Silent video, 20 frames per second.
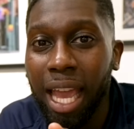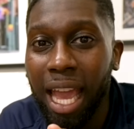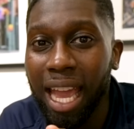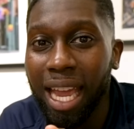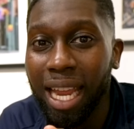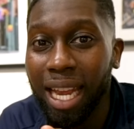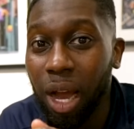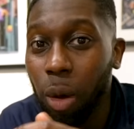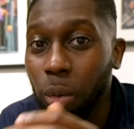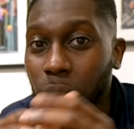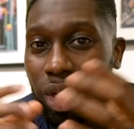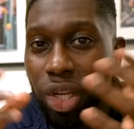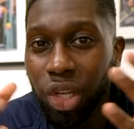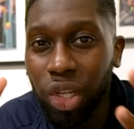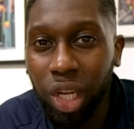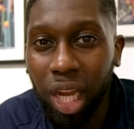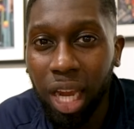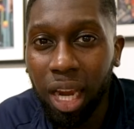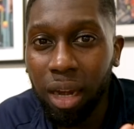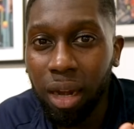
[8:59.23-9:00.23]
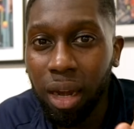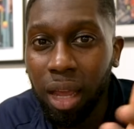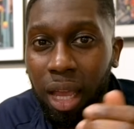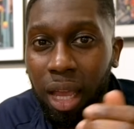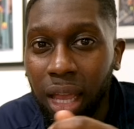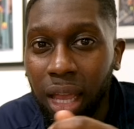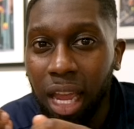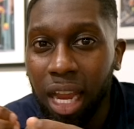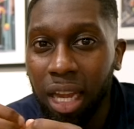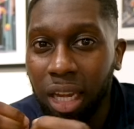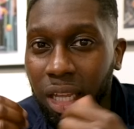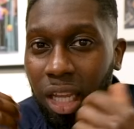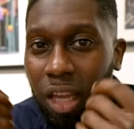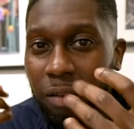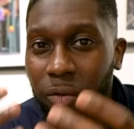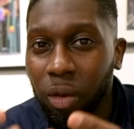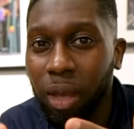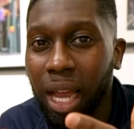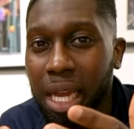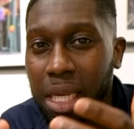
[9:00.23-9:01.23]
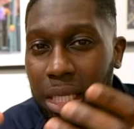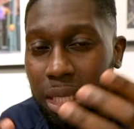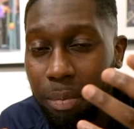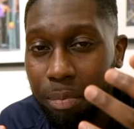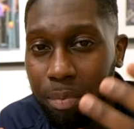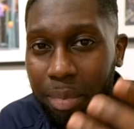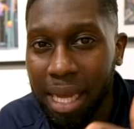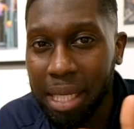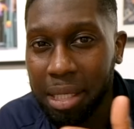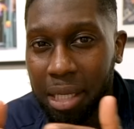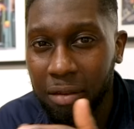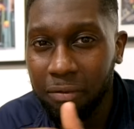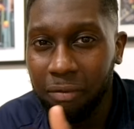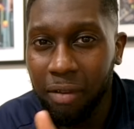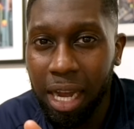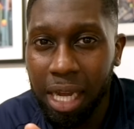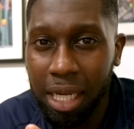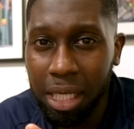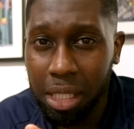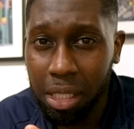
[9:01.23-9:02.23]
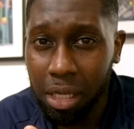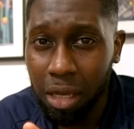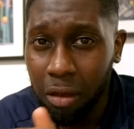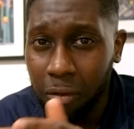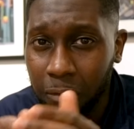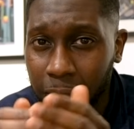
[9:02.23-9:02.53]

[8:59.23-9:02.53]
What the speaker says: and I wanna share and give you guys the best advice